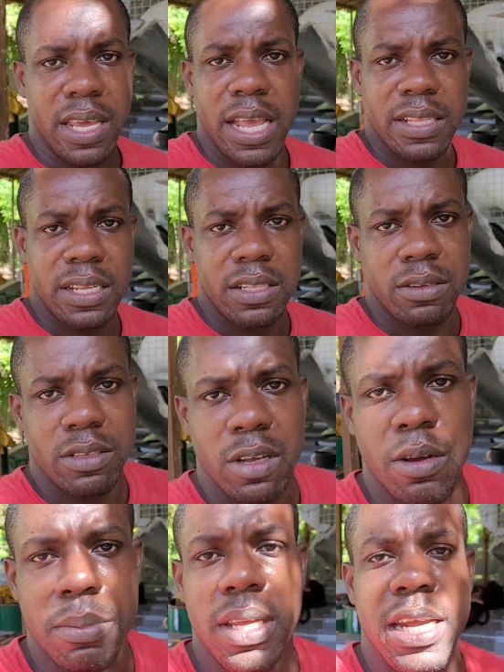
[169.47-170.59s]
getting to
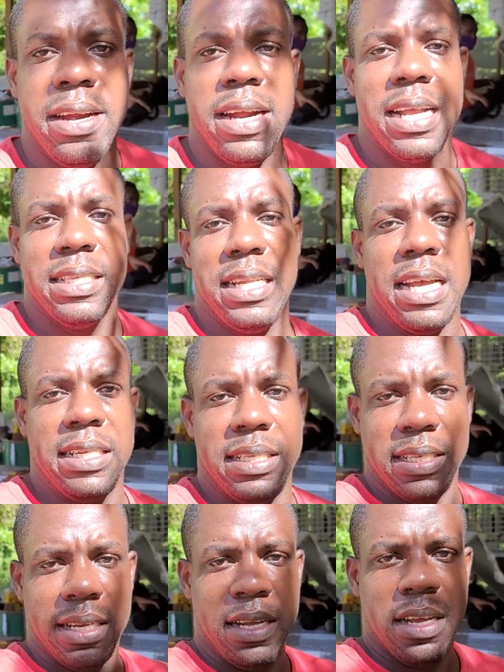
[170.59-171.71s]
some areas
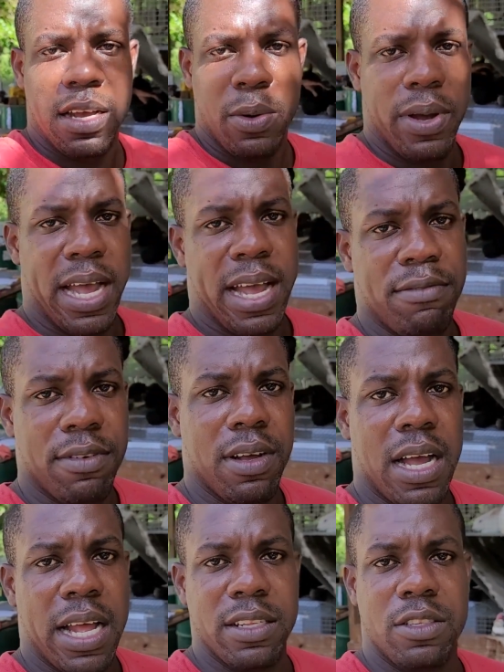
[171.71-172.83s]
that we haven't
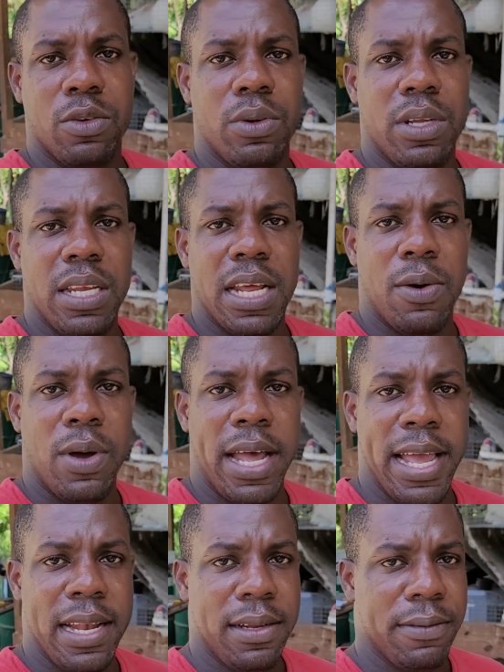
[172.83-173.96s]
gotten to in a
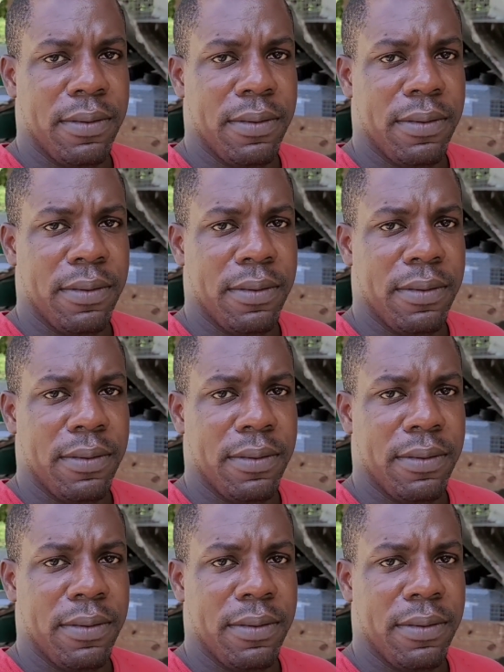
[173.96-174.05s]
while.